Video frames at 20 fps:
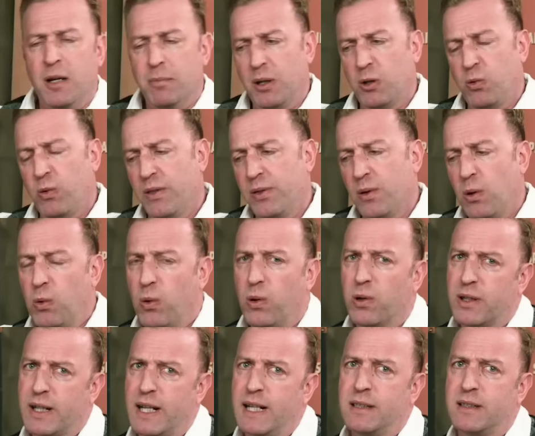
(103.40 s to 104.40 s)
But when the
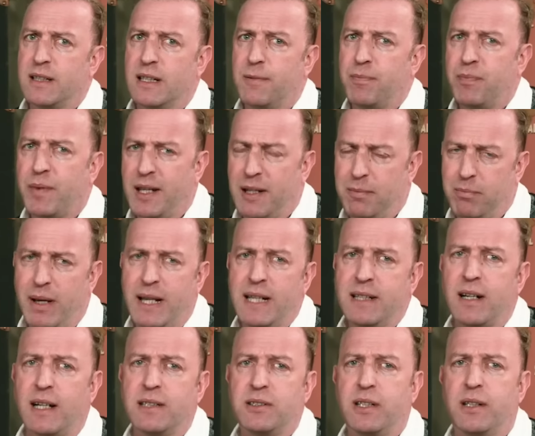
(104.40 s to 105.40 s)
war ended in May
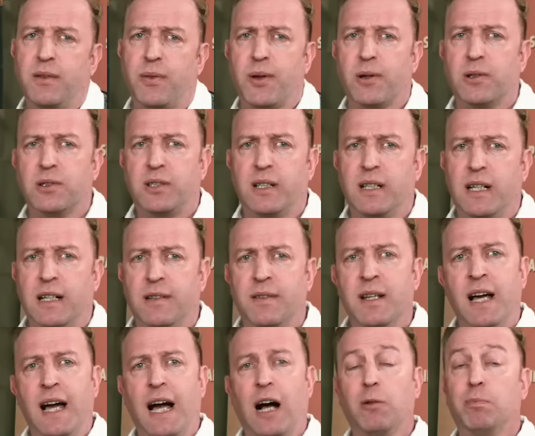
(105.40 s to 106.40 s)

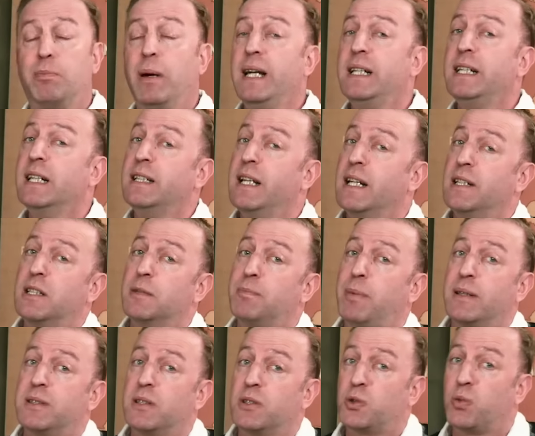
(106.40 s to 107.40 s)
1913, Albanian
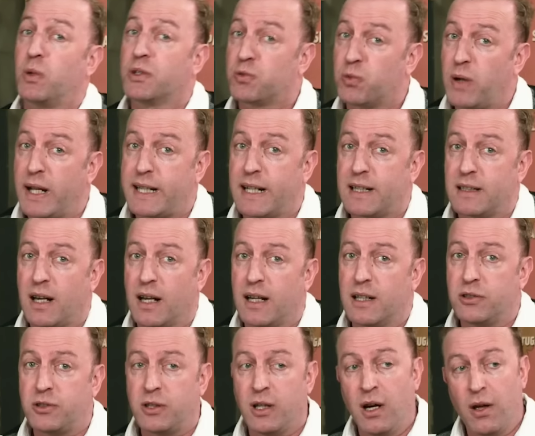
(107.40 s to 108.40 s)
independence was
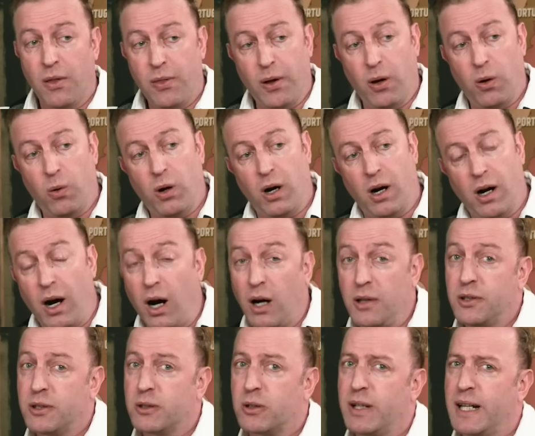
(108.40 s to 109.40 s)
recognized, though
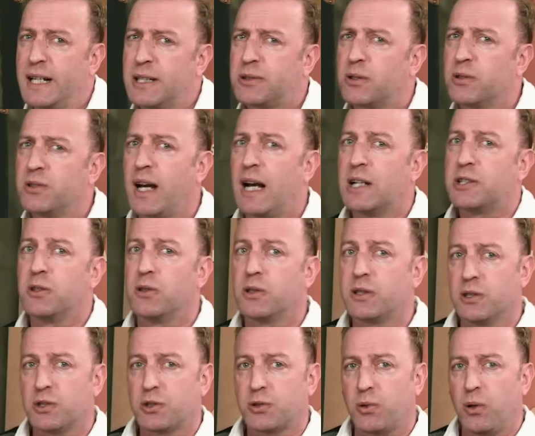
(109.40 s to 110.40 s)
under international
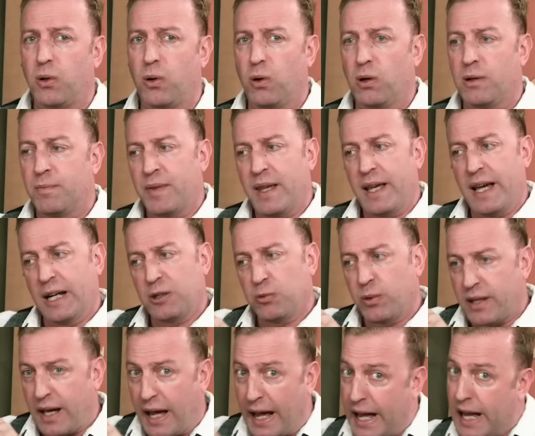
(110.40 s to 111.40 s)
control and
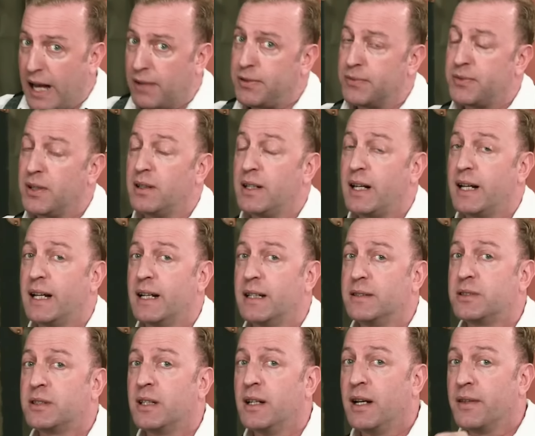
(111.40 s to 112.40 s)
with half of the
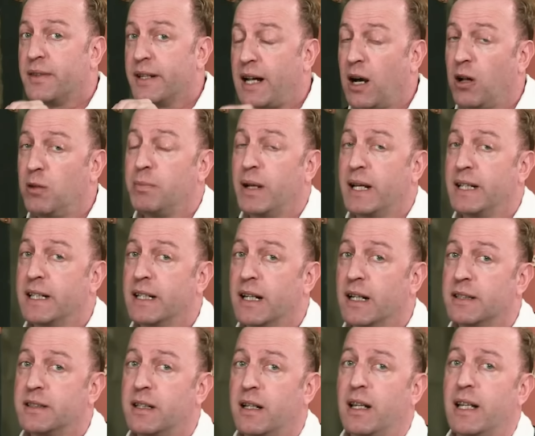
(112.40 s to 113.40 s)
lands that Albania
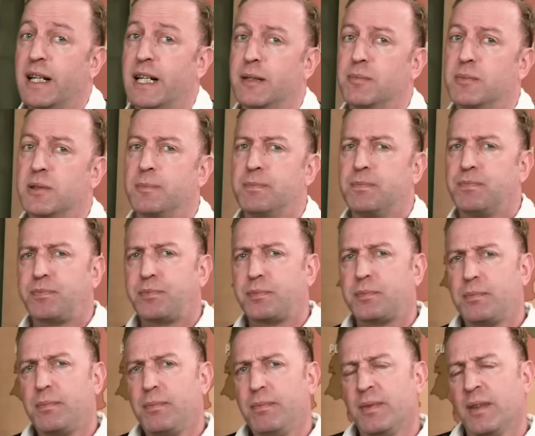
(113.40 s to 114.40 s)
had claimed.
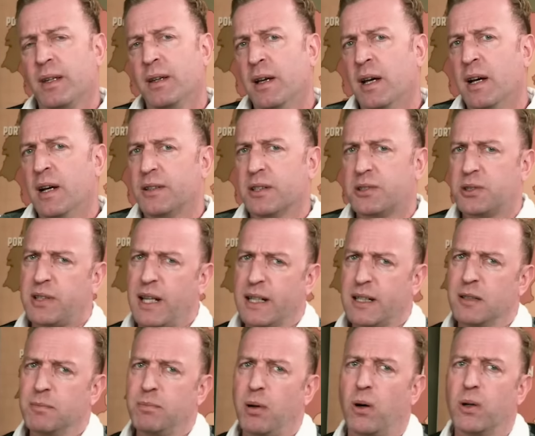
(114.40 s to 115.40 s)
The
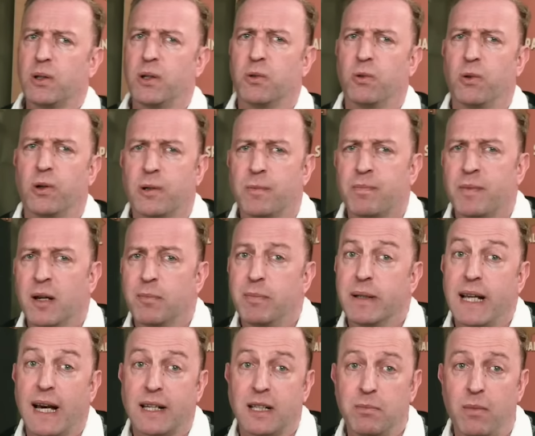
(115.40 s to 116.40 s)
Second Balkan War
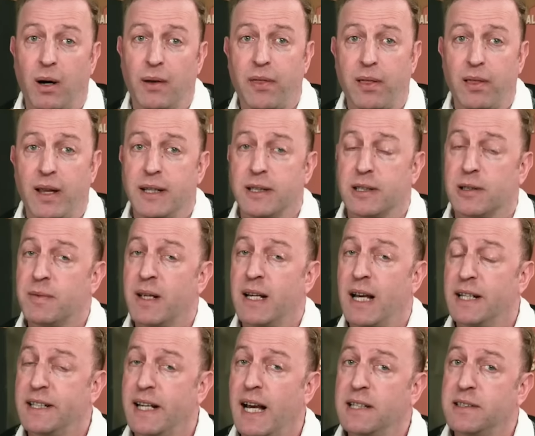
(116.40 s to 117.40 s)
began a month later
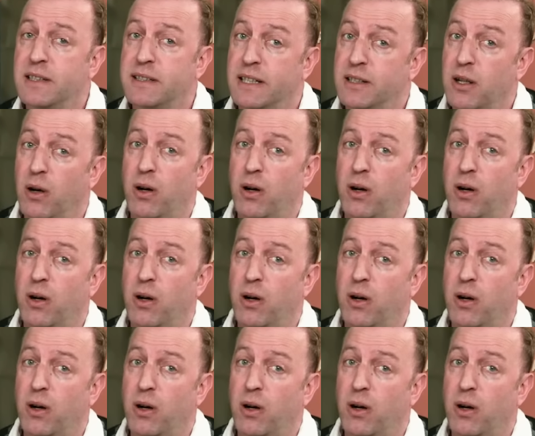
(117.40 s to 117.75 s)
and ended in